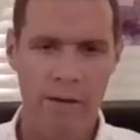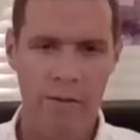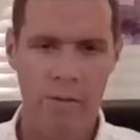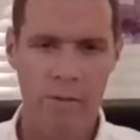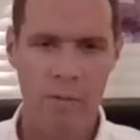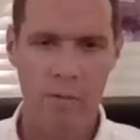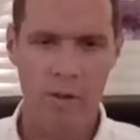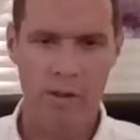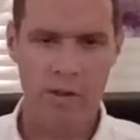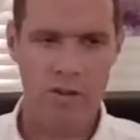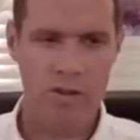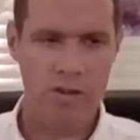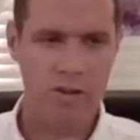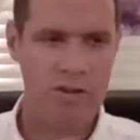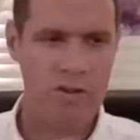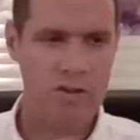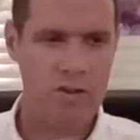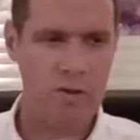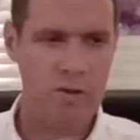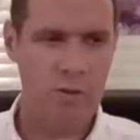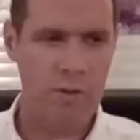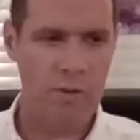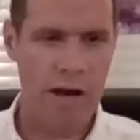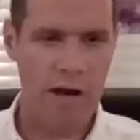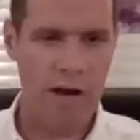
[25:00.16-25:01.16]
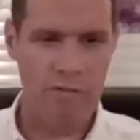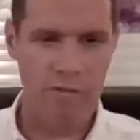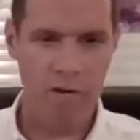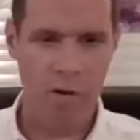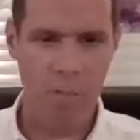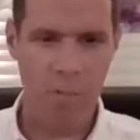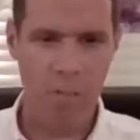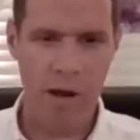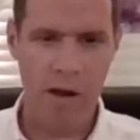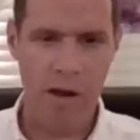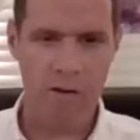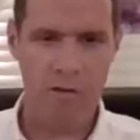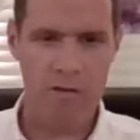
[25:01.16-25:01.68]
And we wonder why
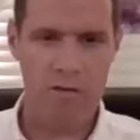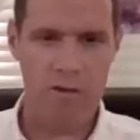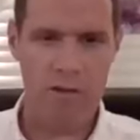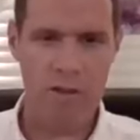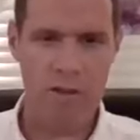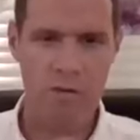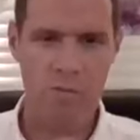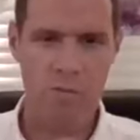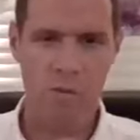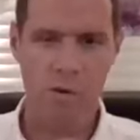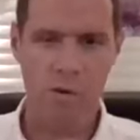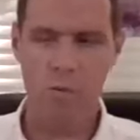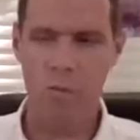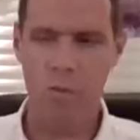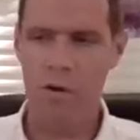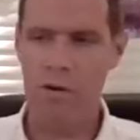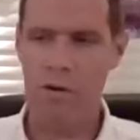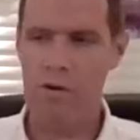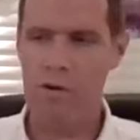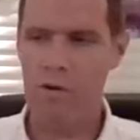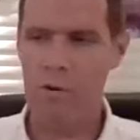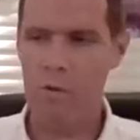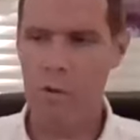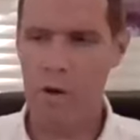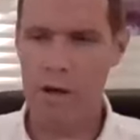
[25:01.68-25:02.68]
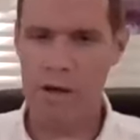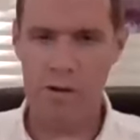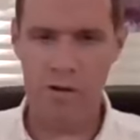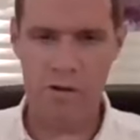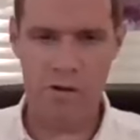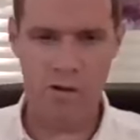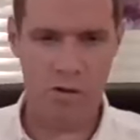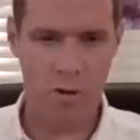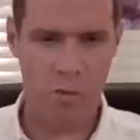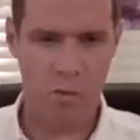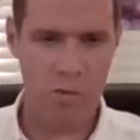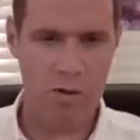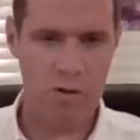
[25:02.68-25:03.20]
we just don't have our
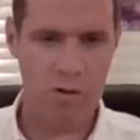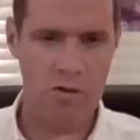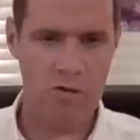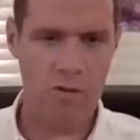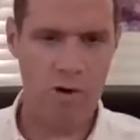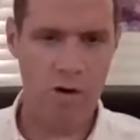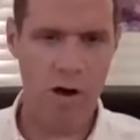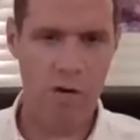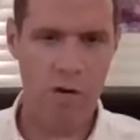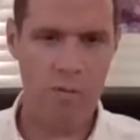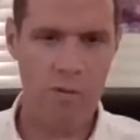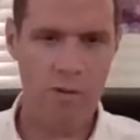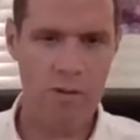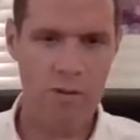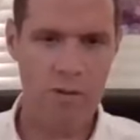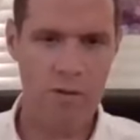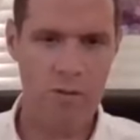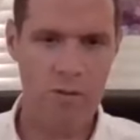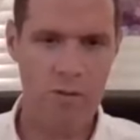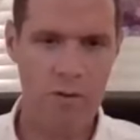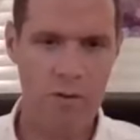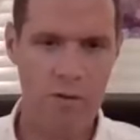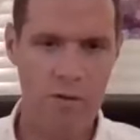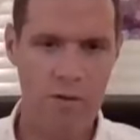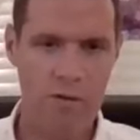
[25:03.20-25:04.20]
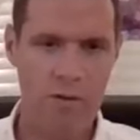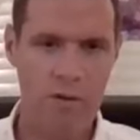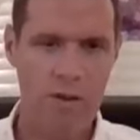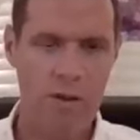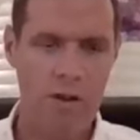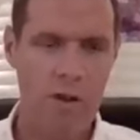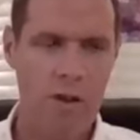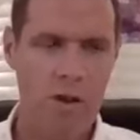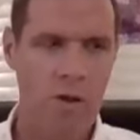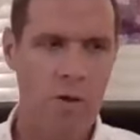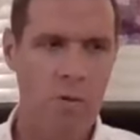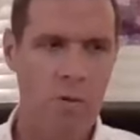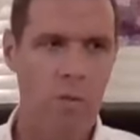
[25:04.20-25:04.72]
boundaries. We wonder why there's so much
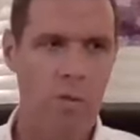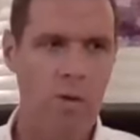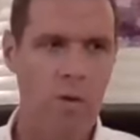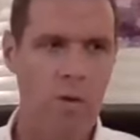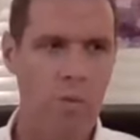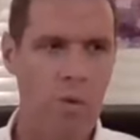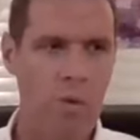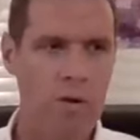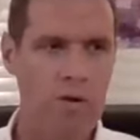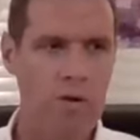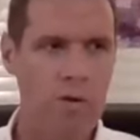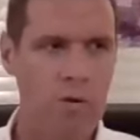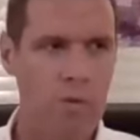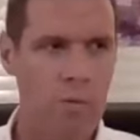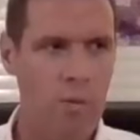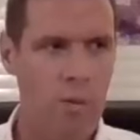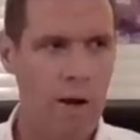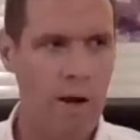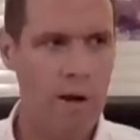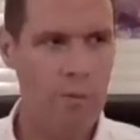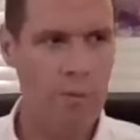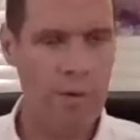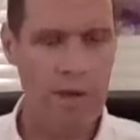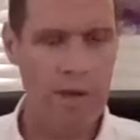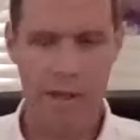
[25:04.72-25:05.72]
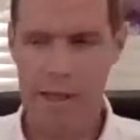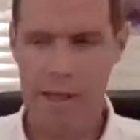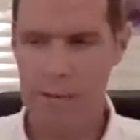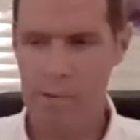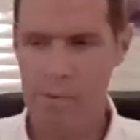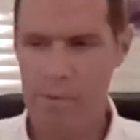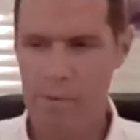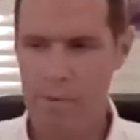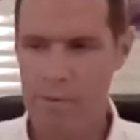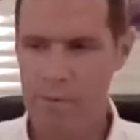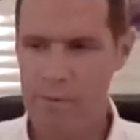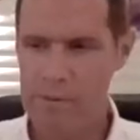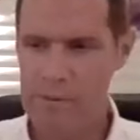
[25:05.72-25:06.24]
wrong with the world. We
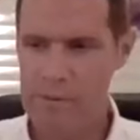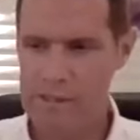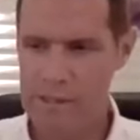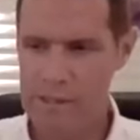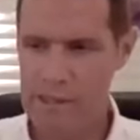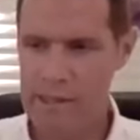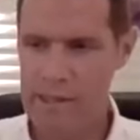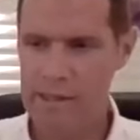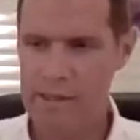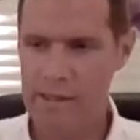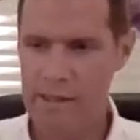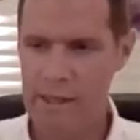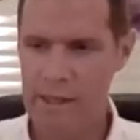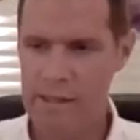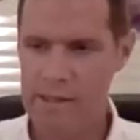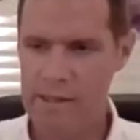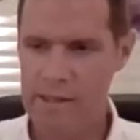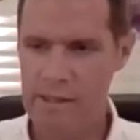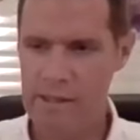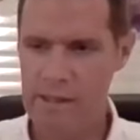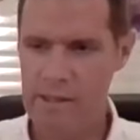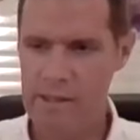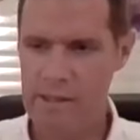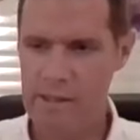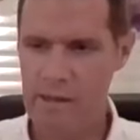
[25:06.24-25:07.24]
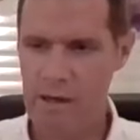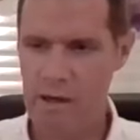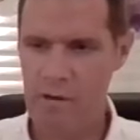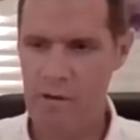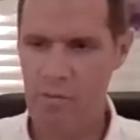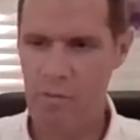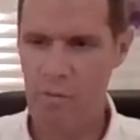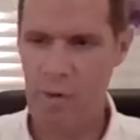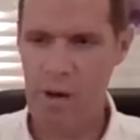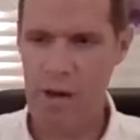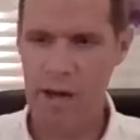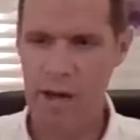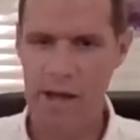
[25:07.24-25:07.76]
wonder why we keep
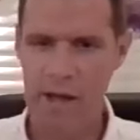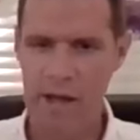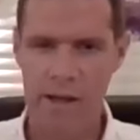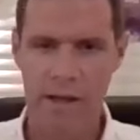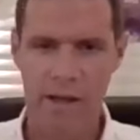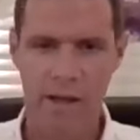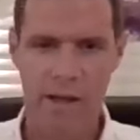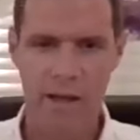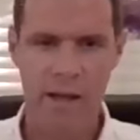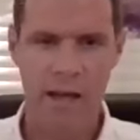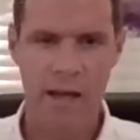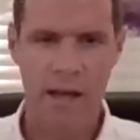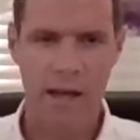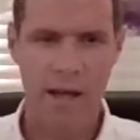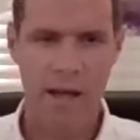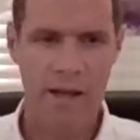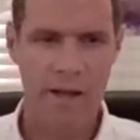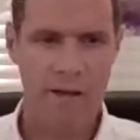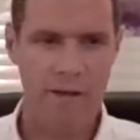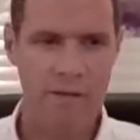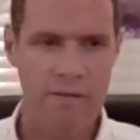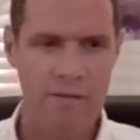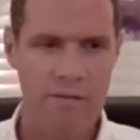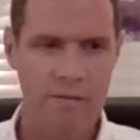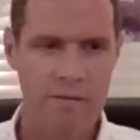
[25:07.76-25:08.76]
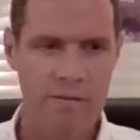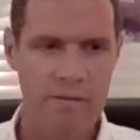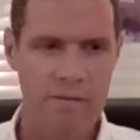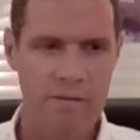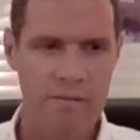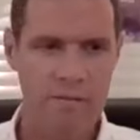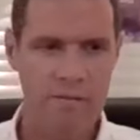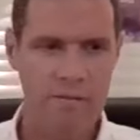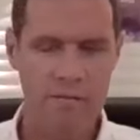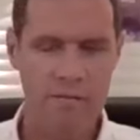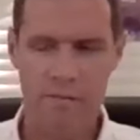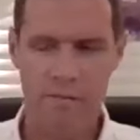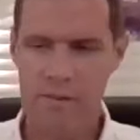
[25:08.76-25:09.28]
seeing things in a certain
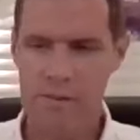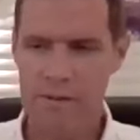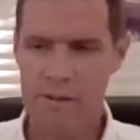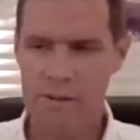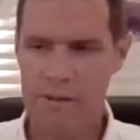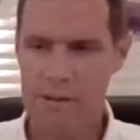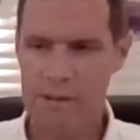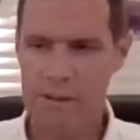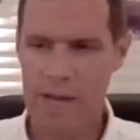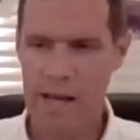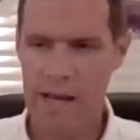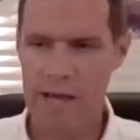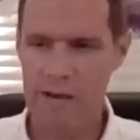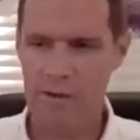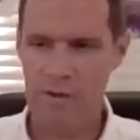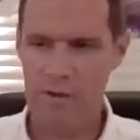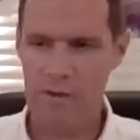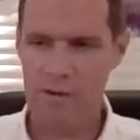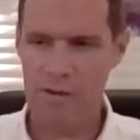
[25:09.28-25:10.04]
way and